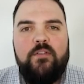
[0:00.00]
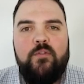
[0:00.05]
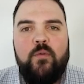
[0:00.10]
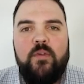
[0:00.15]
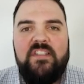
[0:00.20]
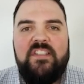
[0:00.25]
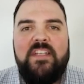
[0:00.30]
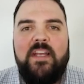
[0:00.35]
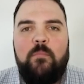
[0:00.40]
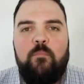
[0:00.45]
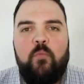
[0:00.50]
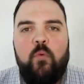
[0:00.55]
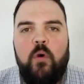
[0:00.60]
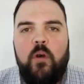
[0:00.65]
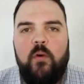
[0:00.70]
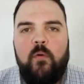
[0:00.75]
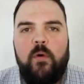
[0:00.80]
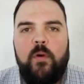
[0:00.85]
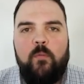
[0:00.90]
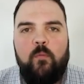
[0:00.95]
to a
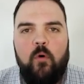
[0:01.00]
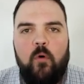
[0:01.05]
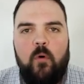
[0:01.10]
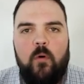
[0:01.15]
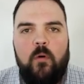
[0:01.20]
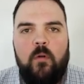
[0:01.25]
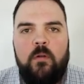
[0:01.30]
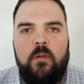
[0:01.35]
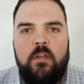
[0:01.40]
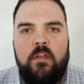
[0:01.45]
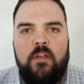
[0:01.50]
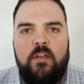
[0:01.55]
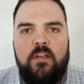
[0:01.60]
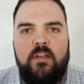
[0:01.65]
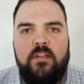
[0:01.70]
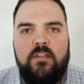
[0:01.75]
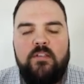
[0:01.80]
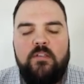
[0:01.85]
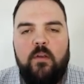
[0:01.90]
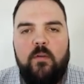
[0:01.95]
temporary role
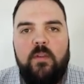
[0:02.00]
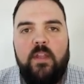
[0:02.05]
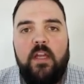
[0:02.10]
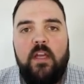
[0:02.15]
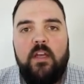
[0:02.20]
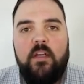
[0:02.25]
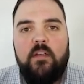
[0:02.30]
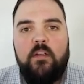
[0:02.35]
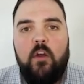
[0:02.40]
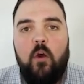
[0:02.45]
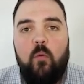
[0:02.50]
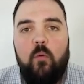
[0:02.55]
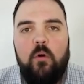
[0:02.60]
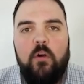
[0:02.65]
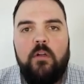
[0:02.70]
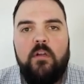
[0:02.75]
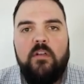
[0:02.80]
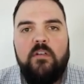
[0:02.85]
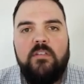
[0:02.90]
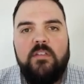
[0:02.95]
so that
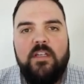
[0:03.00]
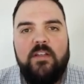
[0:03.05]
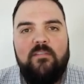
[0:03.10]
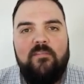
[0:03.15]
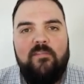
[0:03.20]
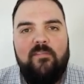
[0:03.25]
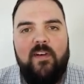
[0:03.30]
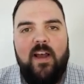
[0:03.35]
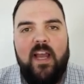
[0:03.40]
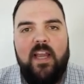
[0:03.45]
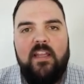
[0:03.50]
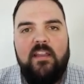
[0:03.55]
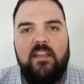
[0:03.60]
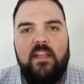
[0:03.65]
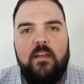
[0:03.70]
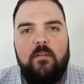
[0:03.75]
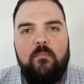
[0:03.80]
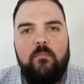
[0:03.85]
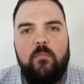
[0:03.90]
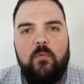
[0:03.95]
coworkers can find
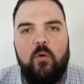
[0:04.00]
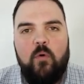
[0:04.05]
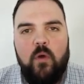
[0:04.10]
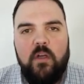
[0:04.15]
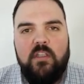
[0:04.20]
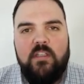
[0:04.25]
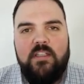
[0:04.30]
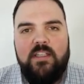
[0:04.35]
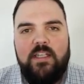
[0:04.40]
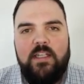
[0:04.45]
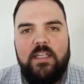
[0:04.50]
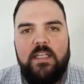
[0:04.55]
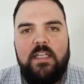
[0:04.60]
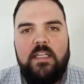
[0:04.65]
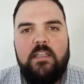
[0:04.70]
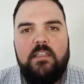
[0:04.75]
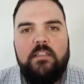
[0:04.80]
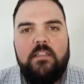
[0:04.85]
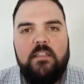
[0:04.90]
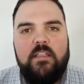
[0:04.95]
them quickly and
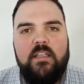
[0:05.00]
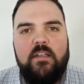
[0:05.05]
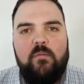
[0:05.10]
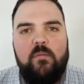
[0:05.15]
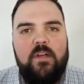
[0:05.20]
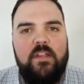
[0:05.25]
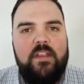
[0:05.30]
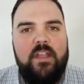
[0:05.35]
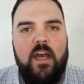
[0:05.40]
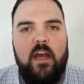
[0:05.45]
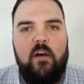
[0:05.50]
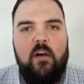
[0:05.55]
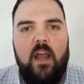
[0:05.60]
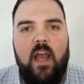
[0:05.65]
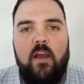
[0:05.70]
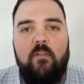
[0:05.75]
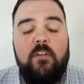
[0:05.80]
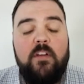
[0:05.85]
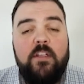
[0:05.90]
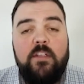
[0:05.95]
easily without
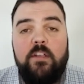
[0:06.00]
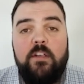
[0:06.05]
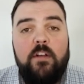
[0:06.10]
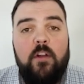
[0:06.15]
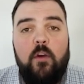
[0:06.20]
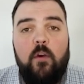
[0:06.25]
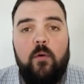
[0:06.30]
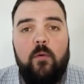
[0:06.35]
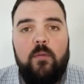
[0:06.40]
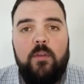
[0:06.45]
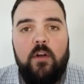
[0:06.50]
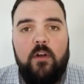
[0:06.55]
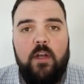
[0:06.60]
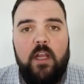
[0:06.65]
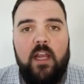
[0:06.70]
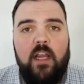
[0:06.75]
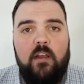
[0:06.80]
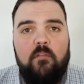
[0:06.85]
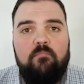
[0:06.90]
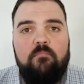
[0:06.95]
having to know their
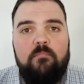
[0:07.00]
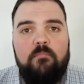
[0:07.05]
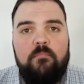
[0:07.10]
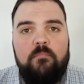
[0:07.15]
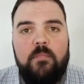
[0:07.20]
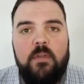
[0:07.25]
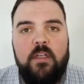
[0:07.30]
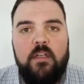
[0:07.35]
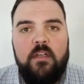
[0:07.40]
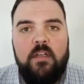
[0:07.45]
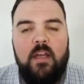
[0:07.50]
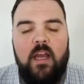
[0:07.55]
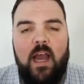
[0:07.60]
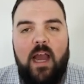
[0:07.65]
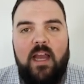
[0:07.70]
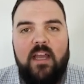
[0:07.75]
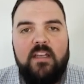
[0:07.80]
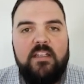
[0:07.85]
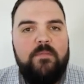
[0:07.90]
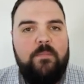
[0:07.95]
name.
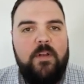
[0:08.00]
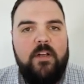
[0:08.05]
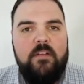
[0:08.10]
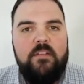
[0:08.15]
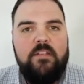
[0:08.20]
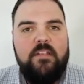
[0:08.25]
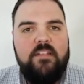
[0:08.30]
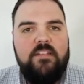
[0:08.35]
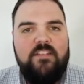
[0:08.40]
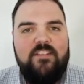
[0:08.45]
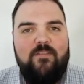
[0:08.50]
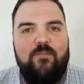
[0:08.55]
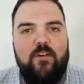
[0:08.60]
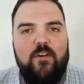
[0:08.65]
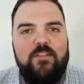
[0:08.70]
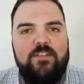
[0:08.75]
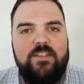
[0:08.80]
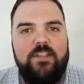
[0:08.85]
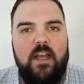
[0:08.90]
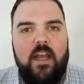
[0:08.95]
I experienced this the
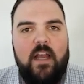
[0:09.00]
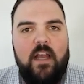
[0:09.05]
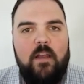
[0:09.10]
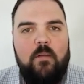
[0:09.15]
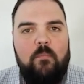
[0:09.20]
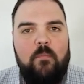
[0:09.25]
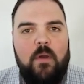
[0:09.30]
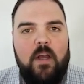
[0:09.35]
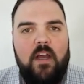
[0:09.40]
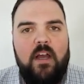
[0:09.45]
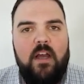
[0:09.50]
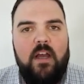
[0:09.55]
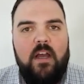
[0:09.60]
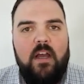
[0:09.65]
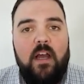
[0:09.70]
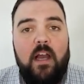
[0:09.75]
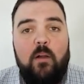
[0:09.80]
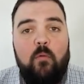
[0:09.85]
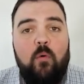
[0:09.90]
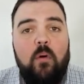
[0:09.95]
first time
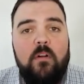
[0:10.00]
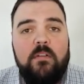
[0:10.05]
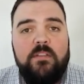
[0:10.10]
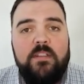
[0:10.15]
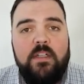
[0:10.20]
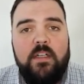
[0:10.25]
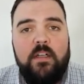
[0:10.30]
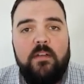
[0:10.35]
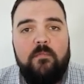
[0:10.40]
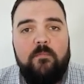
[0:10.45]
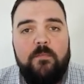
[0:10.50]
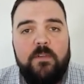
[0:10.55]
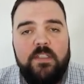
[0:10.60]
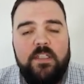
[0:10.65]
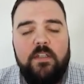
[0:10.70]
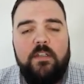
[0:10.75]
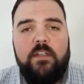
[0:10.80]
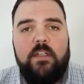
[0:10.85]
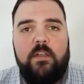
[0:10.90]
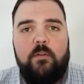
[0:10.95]
I worked in a
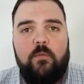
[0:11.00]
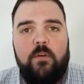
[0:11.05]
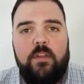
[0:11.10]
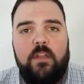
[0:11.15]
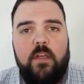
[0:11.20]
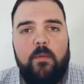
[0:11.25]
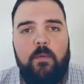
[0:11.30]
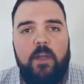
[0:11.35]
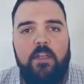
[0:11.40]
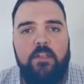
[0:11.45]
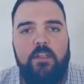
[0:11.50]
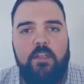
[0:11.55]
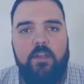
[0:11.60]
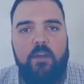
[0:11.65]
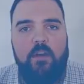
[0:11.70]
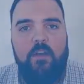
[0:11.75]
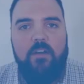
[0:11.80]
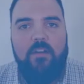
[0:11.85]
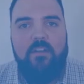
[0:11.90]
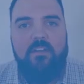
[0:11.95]
facility with MHCure.